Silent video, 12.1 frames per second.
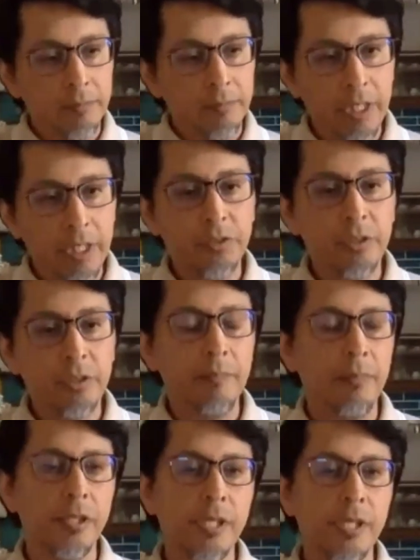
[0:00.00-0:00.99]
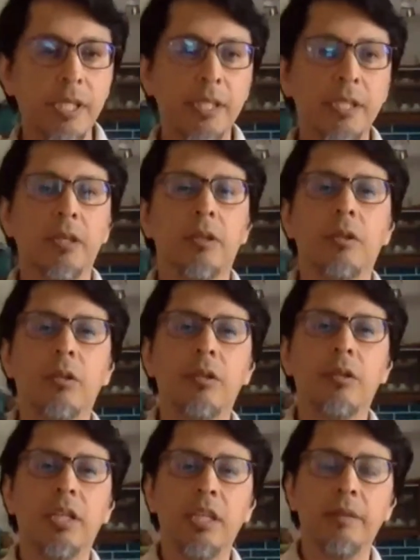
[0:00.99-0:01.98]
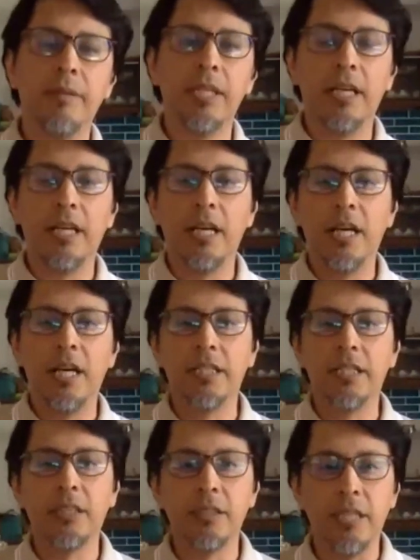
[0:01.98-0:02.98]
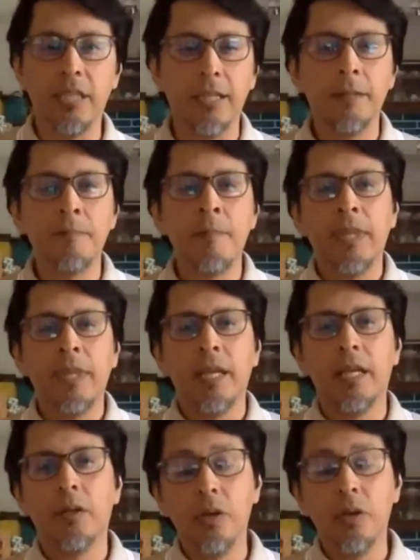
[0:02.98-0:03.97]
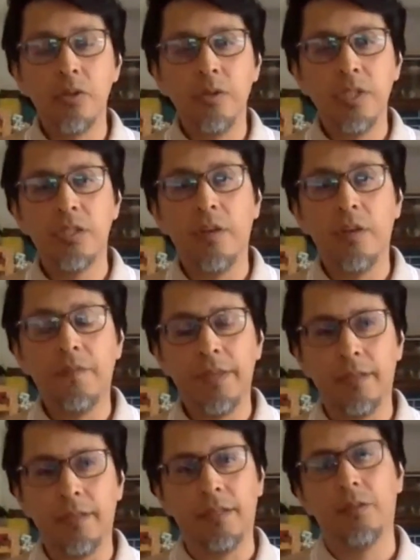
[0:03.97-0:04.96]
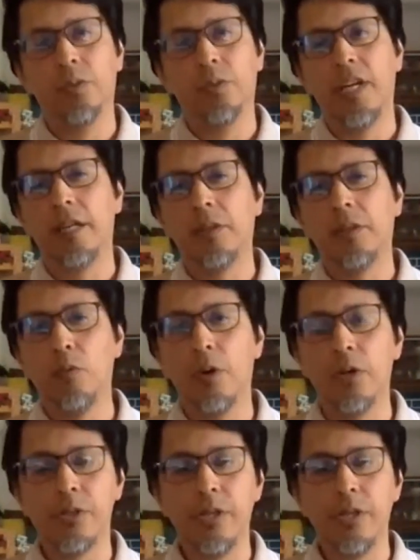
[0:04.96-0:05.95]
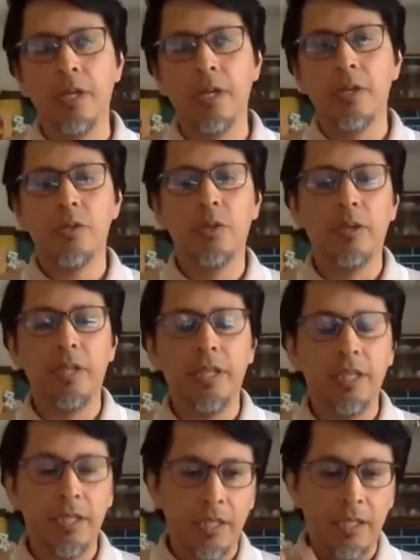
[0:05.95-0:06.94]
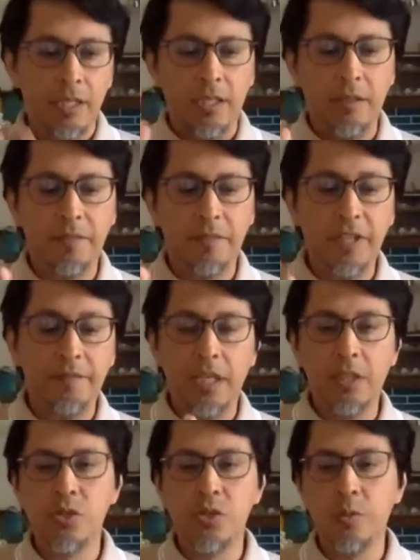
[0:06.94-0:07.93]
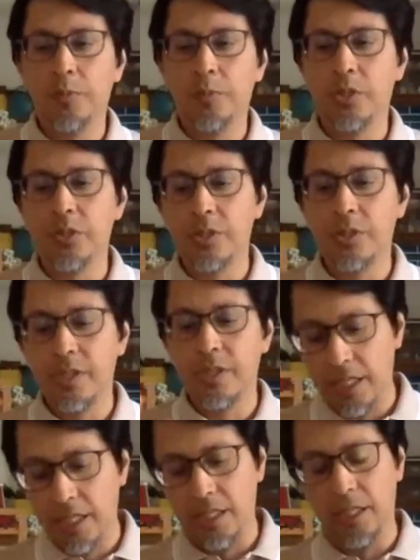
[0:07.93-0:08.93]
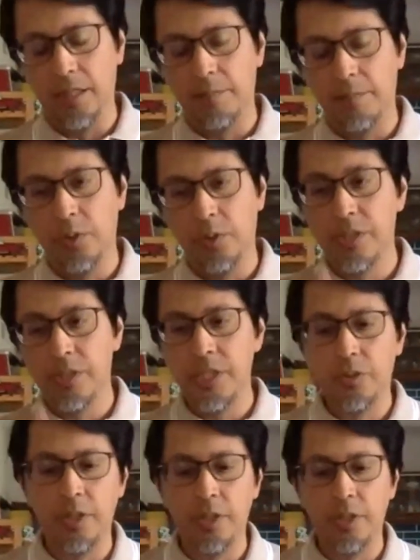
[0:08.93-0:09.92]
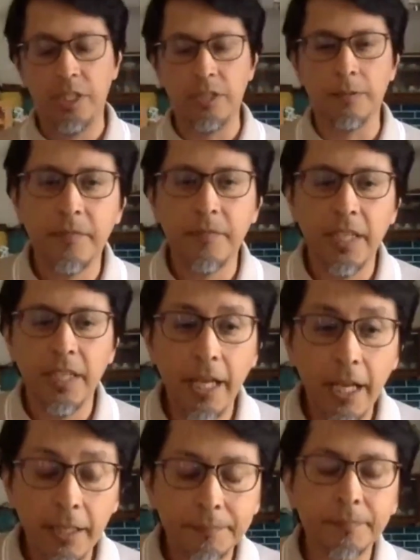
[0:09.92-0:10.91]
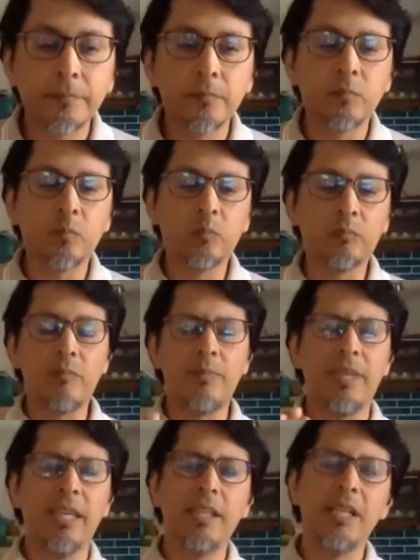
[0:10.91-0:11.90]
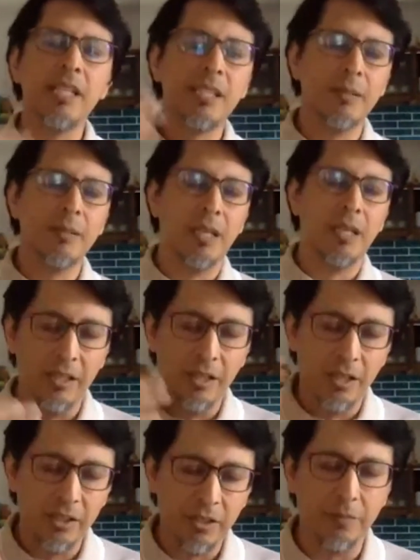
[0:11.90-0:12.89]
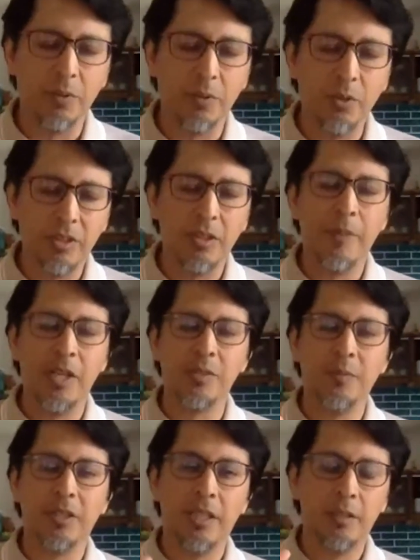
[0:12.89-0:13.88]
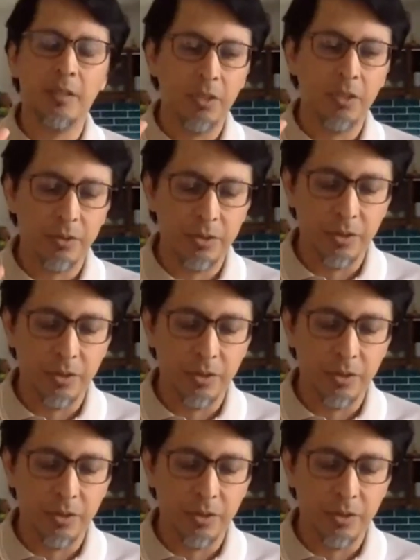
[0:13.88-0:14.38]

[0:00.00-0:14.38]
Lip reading: brain thrombosis or even a heart attack, and also it softens your heart walls. So in brief, it supports the blood circulation. And it has a lot of good compounds, but let me talk